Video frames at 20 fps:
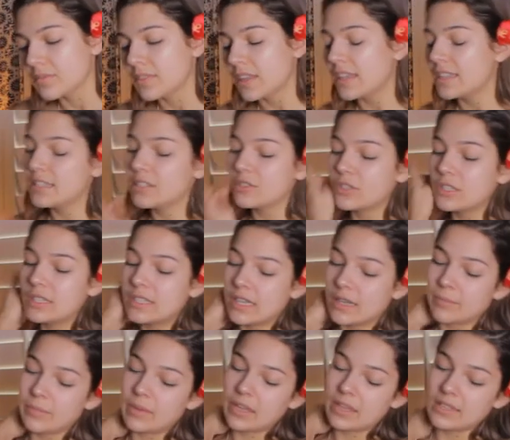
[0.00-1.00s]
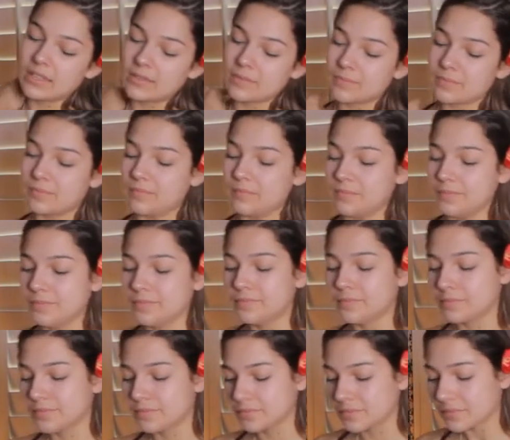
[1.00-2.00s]
It's interesting because
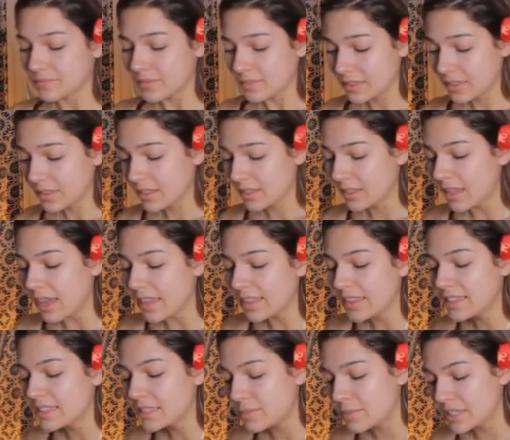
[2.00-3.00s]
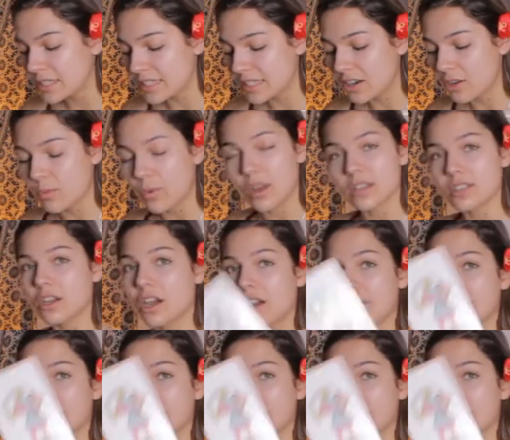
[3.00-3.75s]
I think someone did want to